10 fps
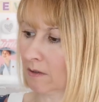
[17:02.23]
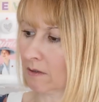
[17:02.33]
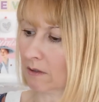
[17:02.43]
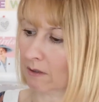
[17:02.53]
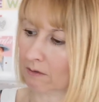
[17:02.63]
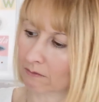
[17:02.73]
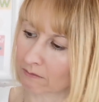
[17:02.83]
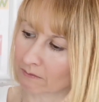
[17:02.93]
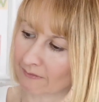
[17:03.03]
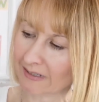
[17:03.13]
So I'll
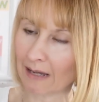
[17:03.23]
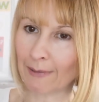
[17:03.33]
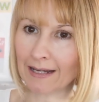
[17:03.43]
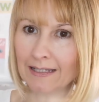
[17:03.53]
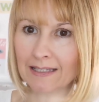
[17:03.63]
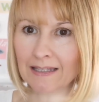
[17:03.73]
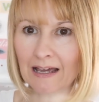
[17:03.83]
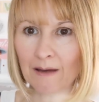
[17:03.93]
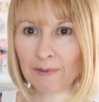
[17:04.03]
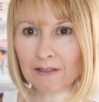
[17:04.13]
have to get back into
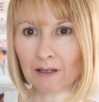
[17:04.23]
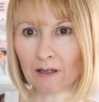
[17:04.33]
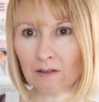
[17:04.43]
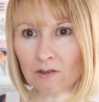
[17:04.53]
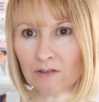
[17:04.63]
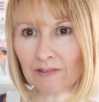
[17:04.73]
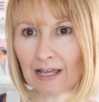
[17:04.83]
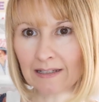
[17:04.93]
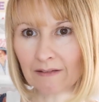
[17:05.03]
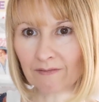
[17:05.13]
that. There's a lot of
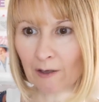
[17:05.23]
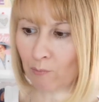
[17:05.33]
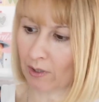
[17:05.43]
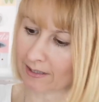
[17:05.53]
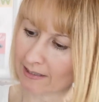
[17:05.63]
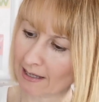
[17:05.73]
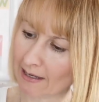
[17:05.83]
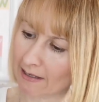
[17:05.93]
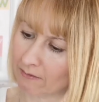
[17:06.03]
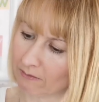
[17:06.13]
lining fabrics
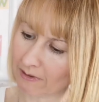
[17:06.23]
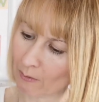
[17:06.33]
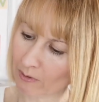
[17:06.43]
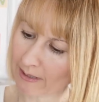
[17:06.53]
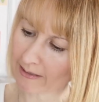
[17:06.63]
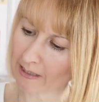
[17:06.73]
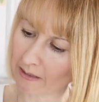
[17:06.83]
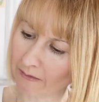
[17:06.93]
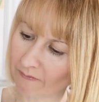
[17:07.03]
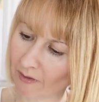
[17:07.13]
there. I don't think that one is
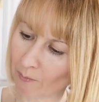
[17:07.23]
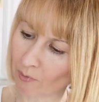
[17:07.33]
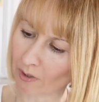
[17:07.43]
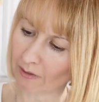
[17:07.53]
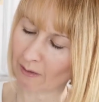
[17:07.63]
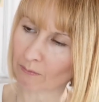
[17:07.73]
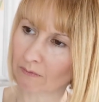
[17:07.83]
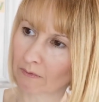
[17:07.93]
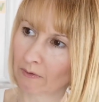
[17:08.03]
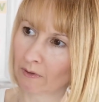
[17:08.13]
lining fabric.
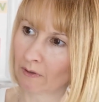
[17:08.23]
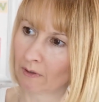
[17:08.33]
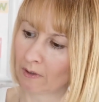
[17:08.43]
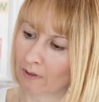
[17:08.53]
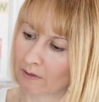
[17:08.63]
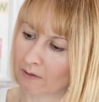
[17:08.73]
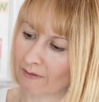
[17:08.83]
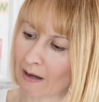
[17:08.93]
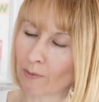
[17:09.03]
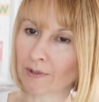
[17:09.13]

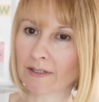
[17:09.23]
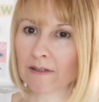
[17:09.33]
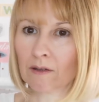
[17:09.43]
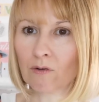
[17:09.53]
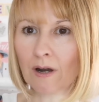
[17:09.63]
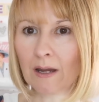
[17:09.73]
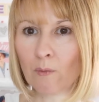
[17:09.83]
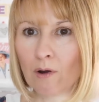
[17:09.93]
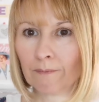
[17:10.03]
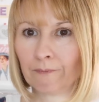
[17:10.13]
No, that one isn't. The grey
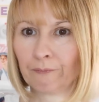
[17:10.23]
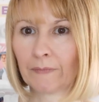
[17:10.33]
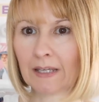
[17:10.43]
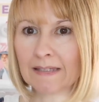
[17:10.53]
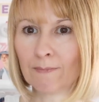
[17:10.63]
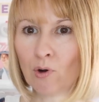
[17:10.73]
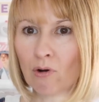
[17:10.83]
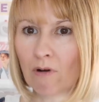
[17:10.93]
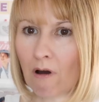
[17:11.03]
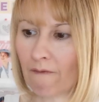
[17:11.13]
one is
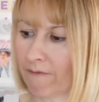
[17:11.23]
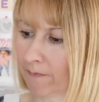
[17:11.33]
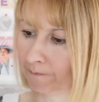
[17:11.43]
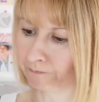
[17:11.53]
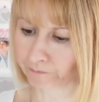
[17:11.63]
more of...